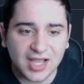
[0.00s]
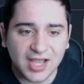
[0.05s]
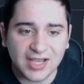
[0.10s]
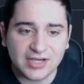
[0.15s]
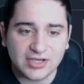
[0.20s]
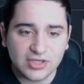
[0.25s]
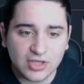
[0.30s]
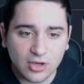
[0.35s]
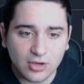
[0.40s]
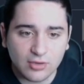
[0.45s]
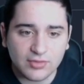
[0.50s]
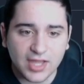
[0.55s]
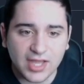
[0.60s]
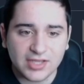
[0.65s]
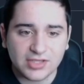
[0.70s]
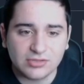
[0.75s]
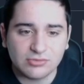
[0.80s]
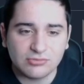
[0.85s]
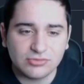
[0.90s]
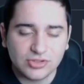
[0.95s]
I know
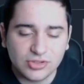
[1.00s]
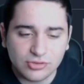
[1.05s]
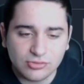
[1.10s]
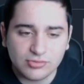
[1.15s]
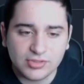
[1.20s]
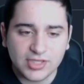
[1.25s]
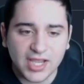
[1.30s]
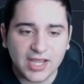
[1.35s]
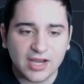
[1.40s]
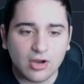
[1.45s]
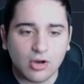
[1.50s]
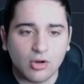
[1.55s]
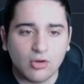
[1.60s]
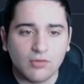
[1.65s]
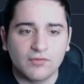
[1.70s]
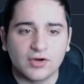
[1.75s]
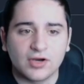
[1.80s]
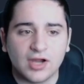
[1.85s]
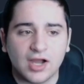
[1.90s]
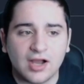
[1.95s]
that you do get
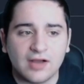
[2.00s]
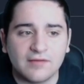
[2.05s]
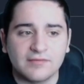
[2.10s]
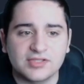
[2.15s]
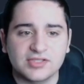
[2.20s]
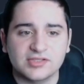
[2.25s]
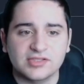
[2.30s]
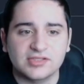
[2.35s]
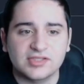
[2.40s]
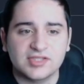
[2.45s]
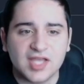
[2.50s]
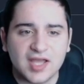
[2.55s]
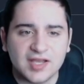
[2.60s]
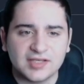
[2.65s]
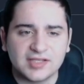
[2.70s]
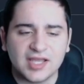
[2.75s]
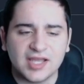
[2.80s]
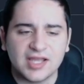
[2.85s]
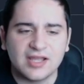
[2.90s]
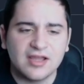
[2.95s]
over, obviously,
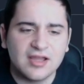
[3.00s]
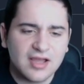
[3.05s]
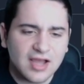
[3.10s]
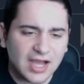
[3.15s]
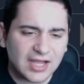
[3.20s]
10k.